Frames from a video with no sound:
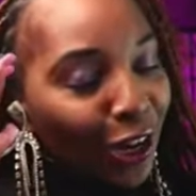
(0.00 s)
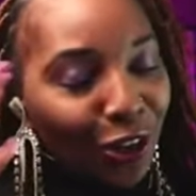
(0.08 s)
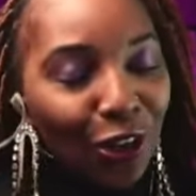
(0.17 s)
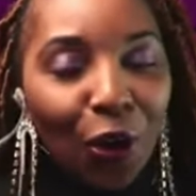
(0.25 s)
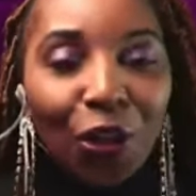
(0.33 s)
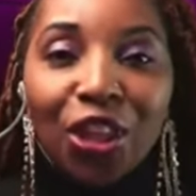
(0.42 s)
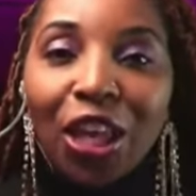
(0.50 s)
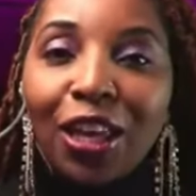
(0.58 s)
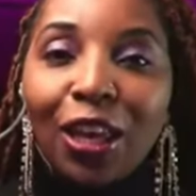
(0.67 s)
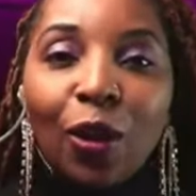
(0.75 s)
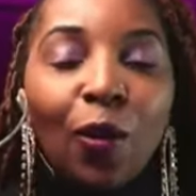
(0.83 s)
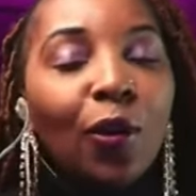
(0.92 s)
No,
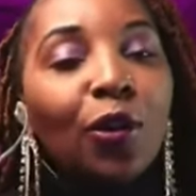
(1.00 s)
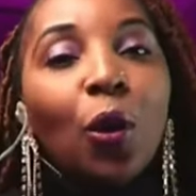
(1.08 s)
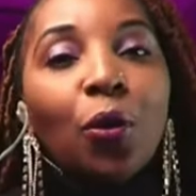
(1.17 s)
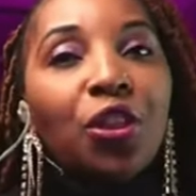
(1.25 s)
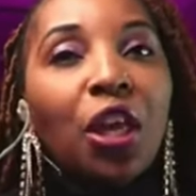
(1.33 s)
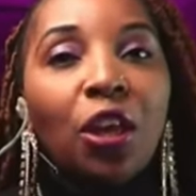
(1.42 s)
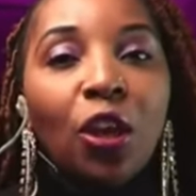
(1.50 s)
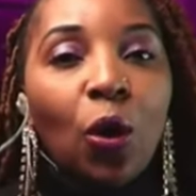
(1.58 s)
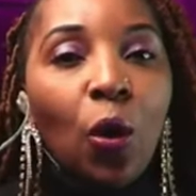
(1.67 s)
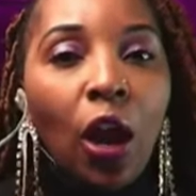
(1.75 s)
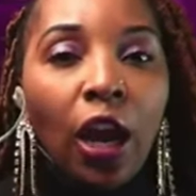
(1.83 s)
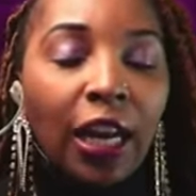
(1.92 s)
thank you. No, thank
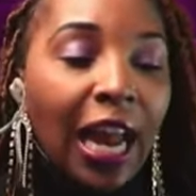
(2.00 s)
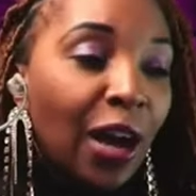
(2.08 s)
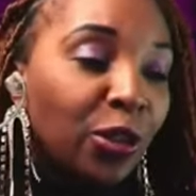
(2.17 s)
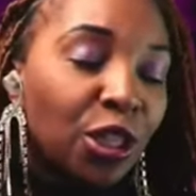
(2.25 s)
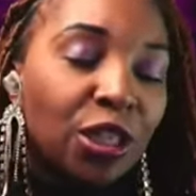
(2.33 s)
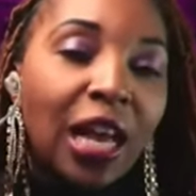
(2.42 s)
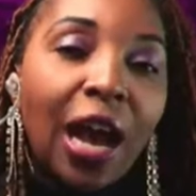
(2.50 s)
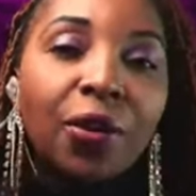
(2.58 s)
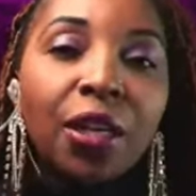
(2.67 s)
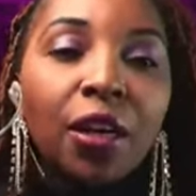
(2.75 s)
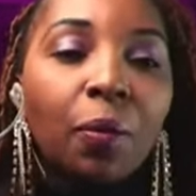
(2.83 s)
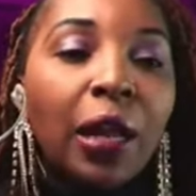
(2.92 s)
you. Now she's out
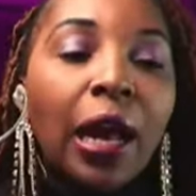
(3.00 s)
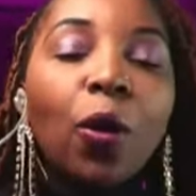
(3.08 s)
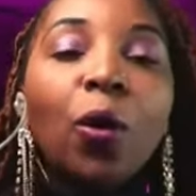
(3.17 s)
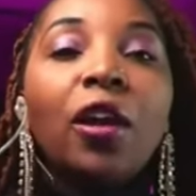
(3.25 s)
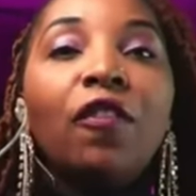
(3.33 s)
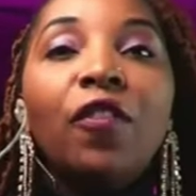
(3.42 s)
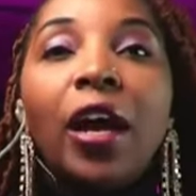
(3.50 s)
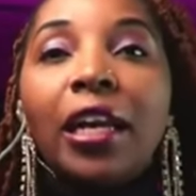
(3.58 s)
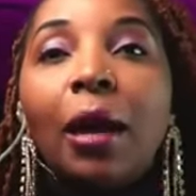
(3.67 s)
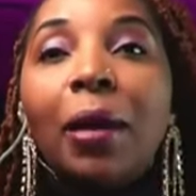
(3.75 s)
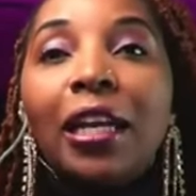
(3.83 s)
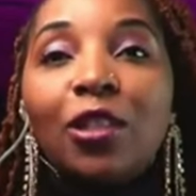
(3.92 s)
here, be like, okay, fine,
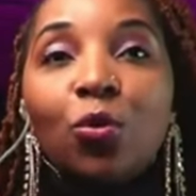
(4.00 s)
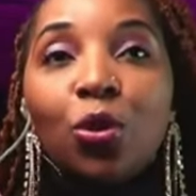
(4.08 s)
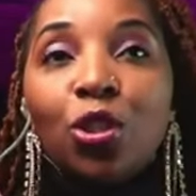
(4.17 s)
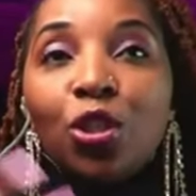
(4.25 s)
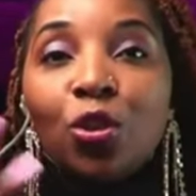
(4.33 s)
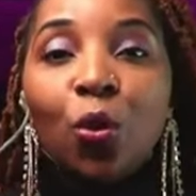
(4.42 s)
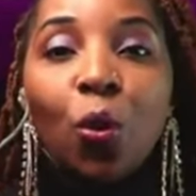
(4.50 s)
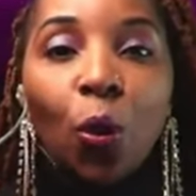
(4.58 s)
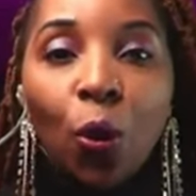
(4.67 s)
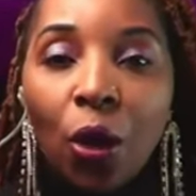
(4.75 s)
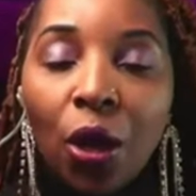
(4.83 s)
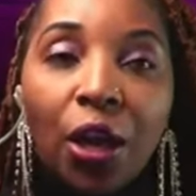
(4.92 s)
I might as well just
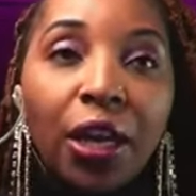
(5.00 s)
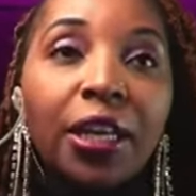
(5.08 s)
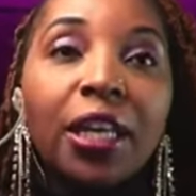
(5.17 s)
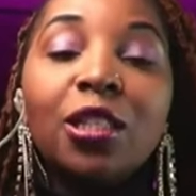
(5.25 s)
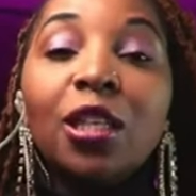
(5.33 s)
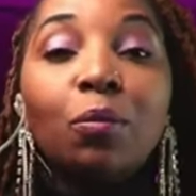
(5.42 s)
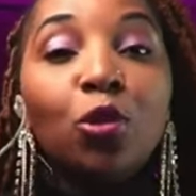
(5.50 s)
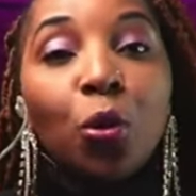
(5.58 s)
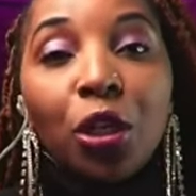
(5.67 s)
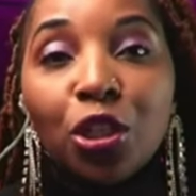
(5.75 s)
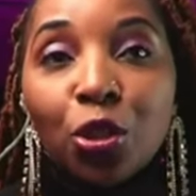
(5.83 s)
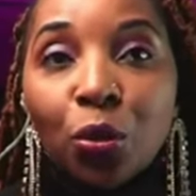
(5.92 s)
go get some
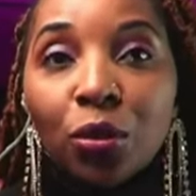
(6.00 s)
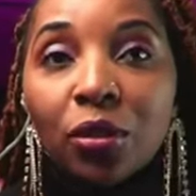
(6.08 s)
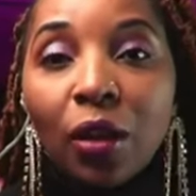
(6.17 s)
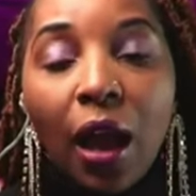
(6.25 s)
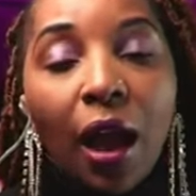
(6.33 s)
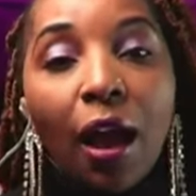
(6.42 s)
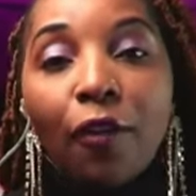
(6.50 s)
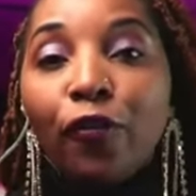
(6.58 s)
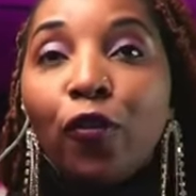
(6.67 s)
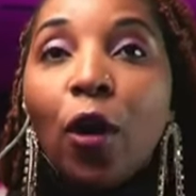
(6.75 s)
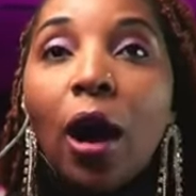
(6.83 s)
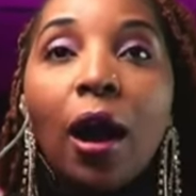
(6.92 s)
donation uh,
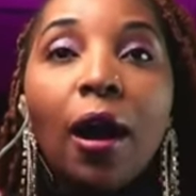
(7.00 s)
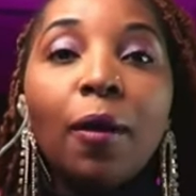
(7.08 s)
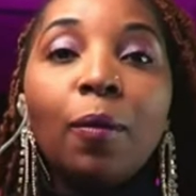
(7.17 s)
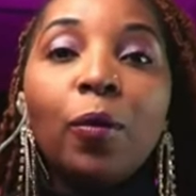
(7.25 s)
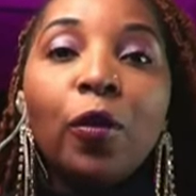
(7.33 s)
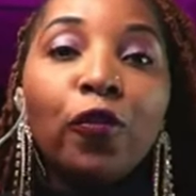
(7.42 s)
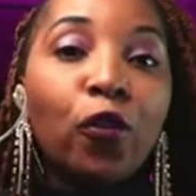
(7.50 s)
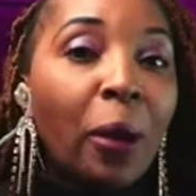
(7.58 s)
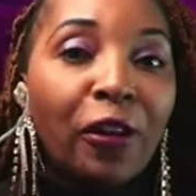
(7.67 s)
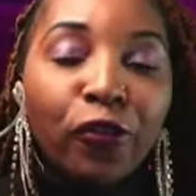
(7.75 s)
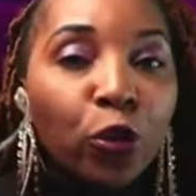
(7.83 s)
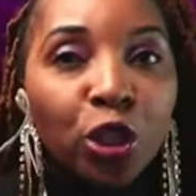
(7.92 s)
for, uh, for
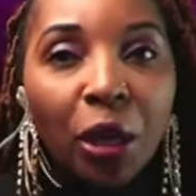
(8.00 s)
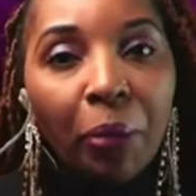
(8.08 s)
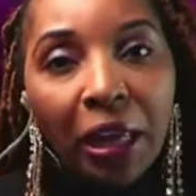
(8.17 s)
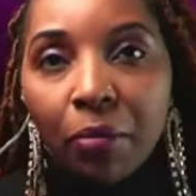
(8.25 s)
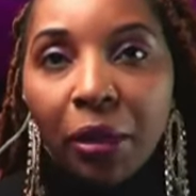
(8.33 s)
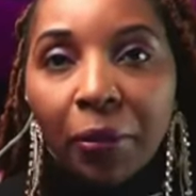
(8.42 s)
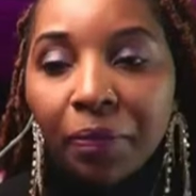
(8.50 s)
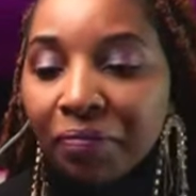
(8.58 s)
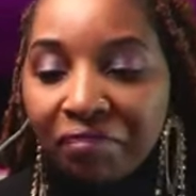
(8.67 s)
my future baby.